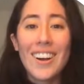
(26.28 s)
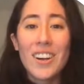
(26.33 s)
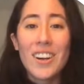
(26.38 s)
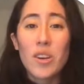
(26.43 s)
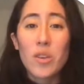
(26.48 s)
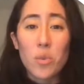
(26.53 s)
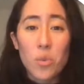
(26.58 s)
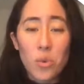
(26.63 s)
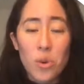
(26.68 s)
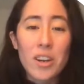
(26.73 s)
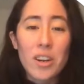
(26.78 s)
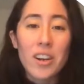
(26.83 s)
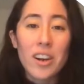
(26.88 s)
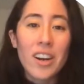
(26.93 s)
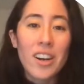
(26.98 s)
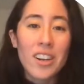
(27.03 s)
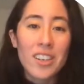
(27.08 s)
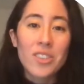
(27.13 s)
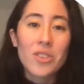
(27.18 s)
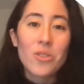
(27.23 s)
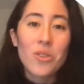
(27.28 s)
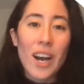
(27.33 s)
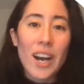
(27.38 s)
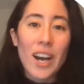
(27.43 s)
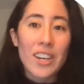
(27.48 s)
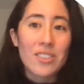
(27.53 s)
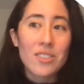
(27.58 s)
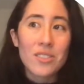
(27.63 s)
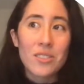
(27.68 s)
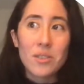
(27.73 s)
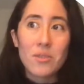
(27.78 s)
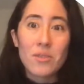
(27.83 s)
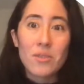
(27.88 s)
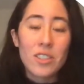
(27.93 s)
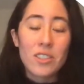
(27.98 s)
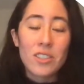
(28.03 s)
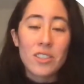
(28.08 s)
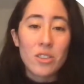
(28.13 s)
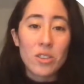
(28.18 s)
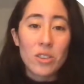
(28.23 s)
where are you actually
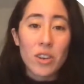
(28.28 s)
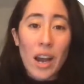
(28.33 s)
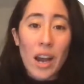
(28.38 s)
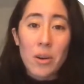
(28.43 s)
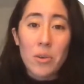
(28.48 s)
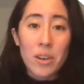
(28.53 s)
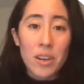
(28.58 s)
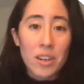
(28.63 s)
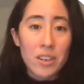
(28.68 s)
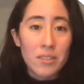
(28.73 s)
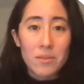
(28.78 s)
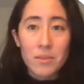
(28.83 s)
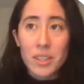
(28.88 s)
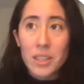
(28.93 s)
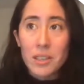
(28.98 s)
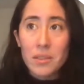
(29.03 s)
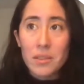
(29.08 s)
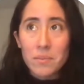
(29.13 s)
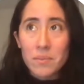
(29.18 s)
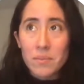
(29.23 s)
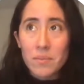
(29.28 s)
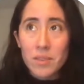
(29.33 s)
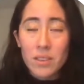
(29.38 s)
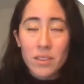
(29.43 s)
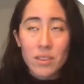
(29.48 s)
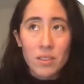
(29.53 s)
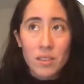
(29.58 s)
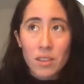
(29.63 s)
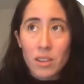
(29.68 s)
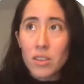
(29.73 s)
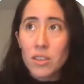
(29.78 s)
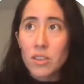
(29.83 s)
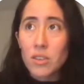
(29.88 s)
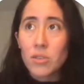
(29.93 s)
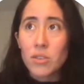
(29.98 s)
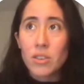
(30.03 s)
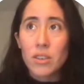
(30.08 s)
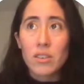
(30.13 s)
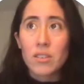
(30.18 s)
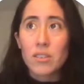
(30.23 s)
investing your hour and like third
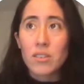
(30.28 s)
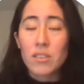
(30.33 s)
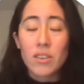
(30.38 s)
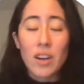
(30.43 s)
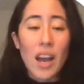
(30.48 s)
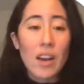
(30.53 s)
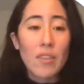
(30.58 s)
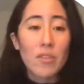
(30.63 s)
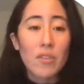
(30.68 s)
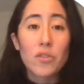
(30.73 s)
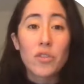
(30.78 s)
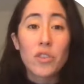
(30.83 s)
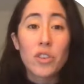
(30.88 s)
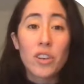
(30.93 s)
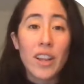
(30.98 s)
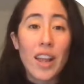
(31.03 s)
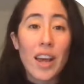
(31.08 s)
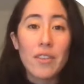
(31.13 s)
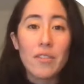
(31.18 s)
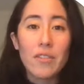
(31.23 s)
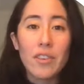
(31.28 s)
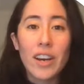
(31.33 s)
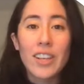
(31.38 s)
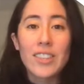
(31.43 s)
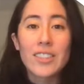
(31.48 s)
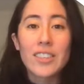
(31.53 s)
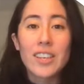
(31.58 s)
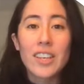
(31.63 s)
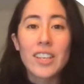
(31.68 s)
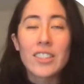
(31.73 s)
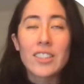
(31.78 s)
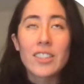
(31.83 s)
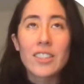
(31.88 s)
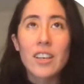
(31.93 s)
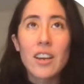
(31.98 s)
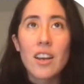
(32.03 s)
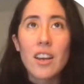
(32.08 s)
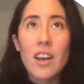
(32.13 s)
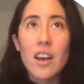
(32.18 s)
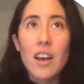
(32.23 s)
or half of your life at. And
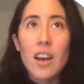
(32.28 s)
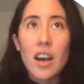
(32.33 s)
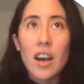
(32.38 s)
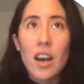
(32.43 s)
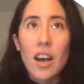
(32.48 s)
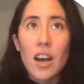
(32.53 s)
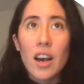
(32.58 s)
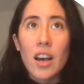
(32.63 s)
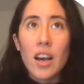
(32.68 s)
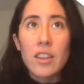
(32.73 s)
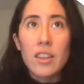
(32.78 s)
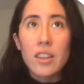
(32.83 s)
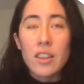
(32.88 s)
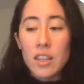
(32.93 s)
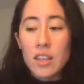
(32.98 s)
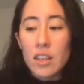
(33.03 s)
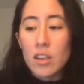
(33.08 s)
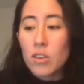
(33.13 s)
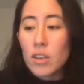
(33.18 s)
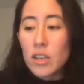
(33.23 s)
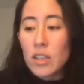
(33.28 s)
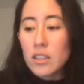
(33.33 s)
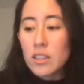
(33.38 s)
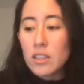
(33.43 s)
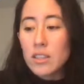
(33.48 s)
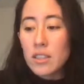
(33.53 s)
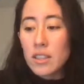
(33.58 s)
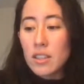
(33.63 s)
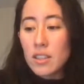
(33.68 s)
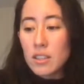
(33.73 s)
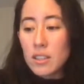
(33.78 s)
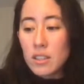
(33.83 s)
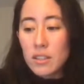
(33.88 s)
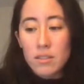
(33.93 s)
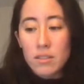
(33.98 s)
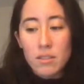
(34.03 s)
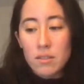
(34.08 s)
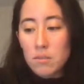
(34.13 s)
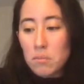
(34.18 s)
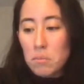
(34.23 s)
I think, or at least this
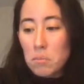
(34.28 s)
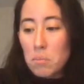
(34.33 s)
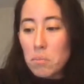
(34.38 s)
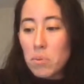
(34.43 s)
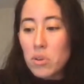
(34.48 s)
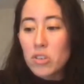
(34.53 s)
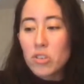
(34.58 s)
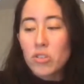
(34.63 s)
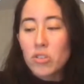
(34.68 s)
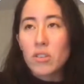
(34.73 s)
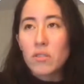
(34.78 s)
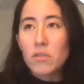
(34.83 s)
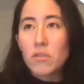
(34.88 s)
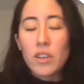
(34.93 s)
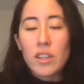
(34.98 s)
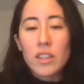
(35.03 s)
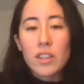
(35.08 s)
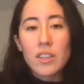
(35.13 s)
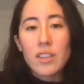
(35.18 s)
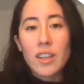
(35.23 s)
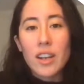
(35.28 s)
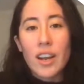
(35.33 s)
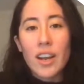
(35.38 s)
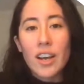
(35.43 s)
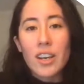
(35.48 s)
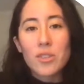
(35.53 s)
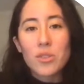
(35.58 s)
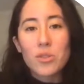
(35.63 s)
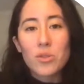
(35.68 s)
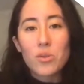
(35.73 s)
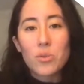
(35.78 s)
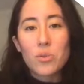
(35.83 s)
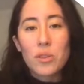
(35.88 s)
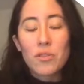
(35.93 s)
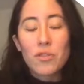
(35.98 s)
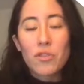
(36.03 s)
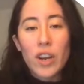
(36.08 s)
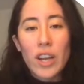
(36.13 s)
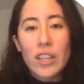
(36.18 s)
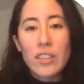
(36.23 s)
is personal feeling that I had also with
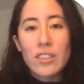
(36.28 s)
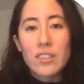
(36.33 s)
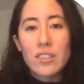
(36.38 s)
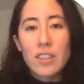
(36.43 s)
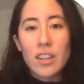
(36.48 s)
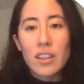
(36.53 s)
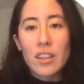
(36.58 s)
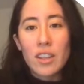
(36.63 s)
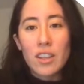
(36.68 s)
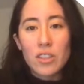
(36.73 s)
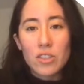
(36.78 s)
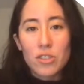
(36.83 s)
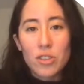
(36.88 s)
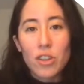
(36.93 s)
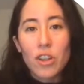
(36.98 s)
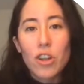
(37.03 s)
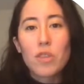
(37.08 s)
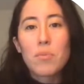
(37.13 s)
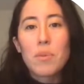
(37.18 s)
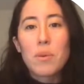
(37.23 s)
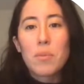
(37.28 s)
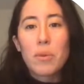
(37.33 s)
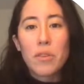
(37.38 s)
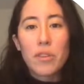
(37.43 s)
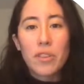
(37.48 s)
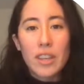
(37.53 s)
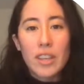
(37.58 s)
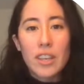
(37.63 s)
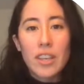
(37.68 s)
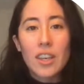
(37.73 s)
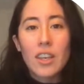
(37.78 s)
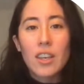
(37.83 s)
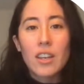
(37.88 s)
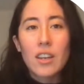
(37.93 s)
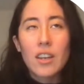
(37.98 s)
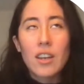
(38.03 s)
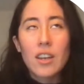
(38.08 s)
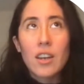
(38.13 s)
friends, that there's a lot of people thinking